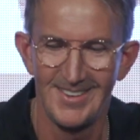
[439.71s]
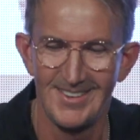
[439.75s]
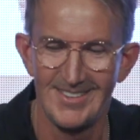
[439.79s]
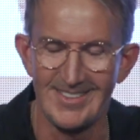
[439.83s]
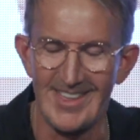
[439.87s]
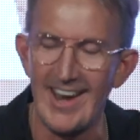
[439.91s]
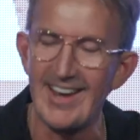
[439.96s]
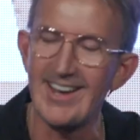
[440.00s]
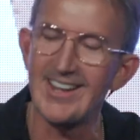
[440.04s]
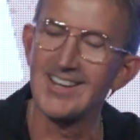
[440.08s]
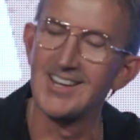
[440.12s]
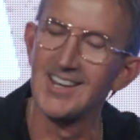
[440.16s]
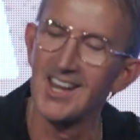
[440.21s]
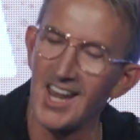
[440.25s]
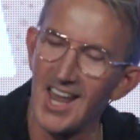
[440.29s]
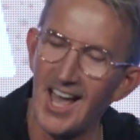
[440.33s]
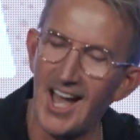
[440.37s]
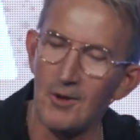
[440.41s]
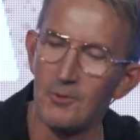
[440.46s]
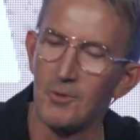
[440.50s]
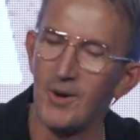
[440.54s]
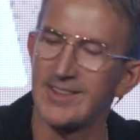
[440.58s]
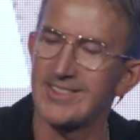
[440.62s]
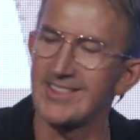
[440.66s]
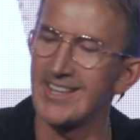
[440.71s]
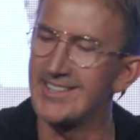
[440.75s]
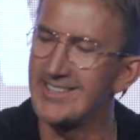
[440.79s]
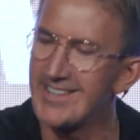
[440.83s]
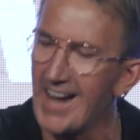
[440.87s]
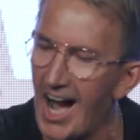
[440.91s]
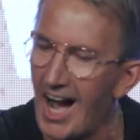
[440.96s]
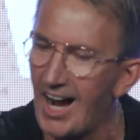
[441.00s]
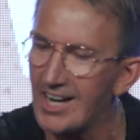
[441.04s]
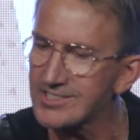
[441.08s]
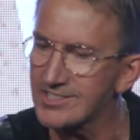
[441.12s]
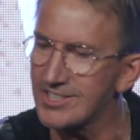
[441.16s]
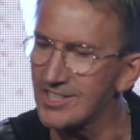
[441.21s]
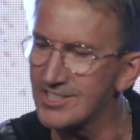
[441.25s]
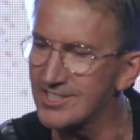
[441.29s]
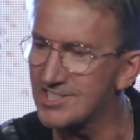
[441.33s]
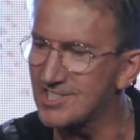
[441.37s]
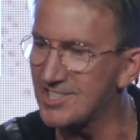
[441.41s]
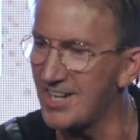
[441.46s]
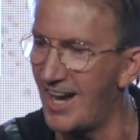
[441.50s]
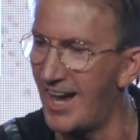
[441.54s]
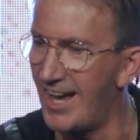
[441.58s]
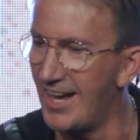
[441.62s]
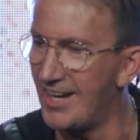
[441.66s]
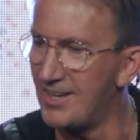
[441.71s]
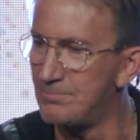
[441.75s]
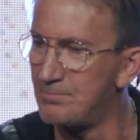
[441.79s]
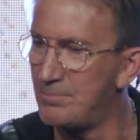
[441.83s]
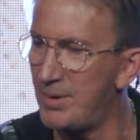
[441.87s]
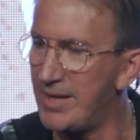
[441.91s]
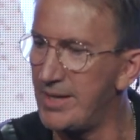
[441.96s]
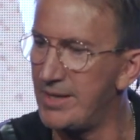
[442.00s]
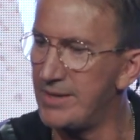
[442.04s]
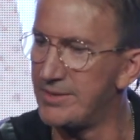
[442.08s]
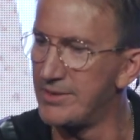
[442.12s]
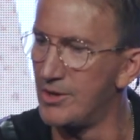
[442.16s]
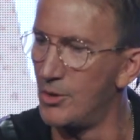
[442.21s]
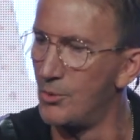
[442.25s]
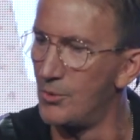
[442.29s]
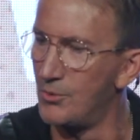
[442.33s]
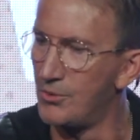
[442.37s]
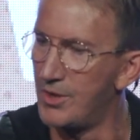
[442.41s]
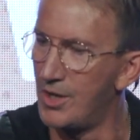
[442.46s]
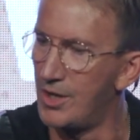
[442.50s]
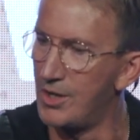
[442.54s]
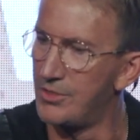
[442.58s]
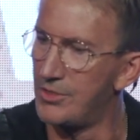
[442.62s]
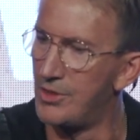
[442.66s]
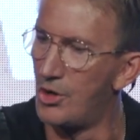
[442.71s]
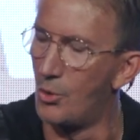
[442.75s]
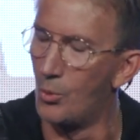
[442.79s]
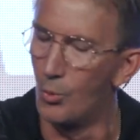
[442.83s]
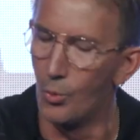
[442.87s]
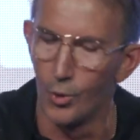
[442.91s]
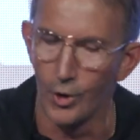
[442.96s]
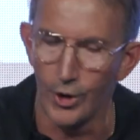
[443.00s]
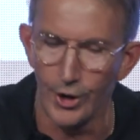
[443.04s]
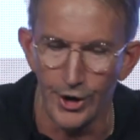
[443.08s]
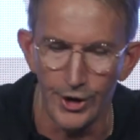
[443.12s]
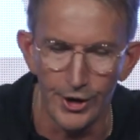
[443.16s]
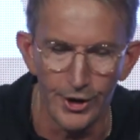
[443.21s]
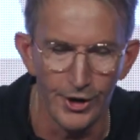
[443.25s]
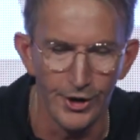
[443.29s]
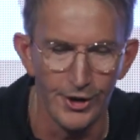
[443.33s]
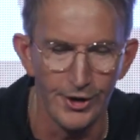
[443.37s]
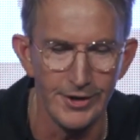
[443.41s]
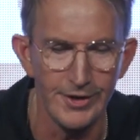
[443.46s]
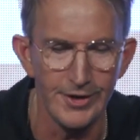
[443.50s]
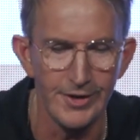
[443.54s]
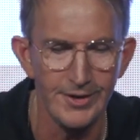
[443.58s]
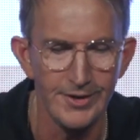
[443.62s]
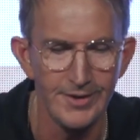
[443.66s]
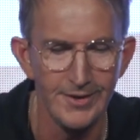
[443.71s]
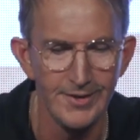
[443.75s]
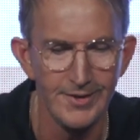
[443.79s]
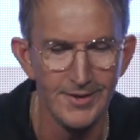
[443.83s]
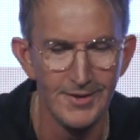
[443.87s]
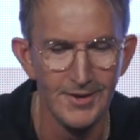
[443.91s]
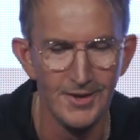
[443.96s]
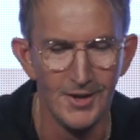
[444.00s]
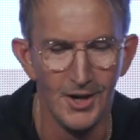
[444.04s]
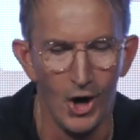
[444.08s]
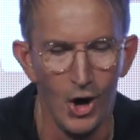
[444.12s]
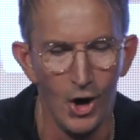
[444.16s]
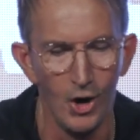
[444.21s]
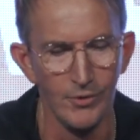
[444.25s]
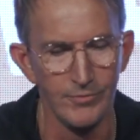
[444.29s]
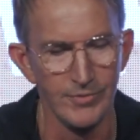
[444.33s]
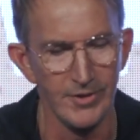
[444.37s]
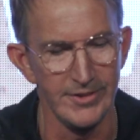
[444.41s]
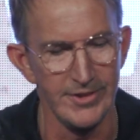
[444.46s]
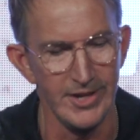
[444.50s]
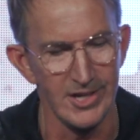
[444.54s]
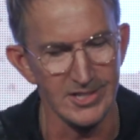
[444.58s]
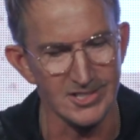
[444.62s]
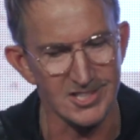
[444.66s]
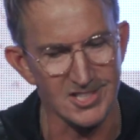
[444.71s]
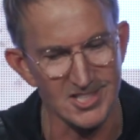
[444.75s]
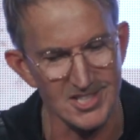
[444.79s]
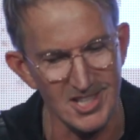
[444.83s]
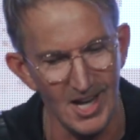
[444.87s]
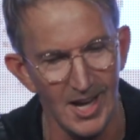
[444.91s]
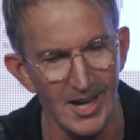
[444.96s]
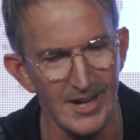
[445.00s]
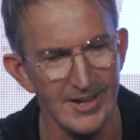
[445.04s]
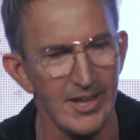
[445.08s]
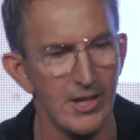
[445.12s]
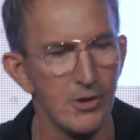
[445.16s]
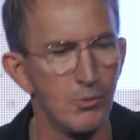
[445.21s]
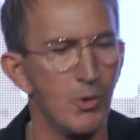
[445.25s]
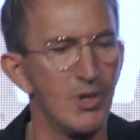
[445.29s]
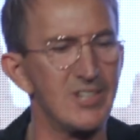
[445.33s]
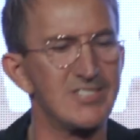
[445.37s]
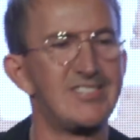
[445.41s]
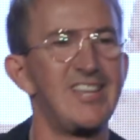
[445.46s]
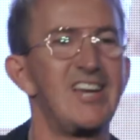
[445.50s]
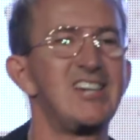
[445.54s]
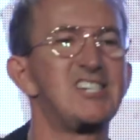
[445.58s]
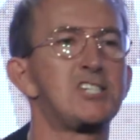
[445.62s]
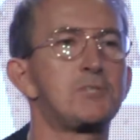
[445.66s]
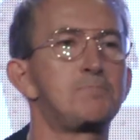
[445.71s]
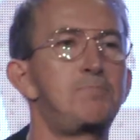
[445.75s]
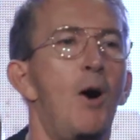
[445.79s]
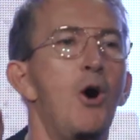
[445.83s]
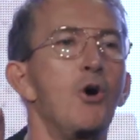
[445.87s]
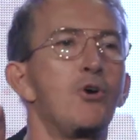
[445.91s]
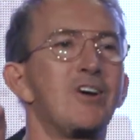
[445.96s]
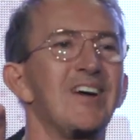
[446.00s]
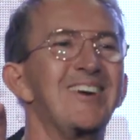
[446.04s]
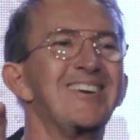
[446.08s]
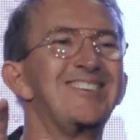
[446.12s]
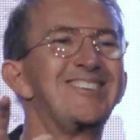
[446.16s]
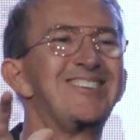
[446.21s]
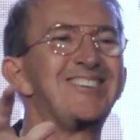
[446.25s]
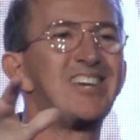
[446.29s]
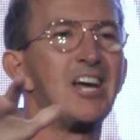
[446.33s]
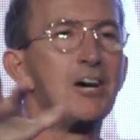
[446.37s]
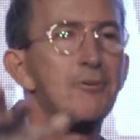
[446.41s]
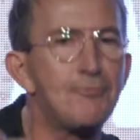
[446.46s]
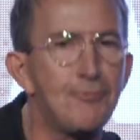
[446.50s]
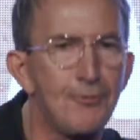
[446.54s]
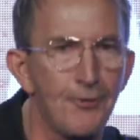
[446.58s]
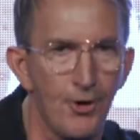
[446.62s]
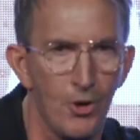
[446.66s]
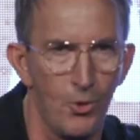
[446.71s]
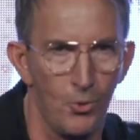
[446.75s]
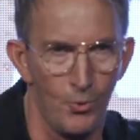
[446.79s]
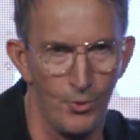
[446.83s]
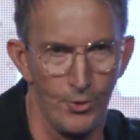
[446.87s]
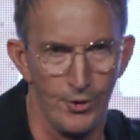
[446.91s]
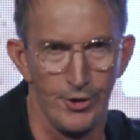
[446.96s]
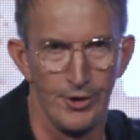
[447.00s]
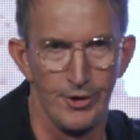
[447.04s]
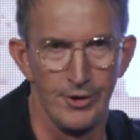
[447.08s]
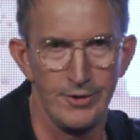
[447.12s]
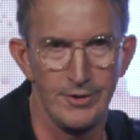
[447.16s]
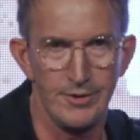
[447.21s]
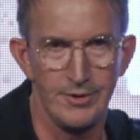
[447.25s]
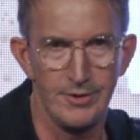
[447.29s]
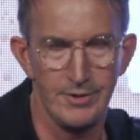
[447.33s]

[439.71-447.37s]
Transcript: They didn't let what the doctor said be the word over their son. In other words, they spoke a different word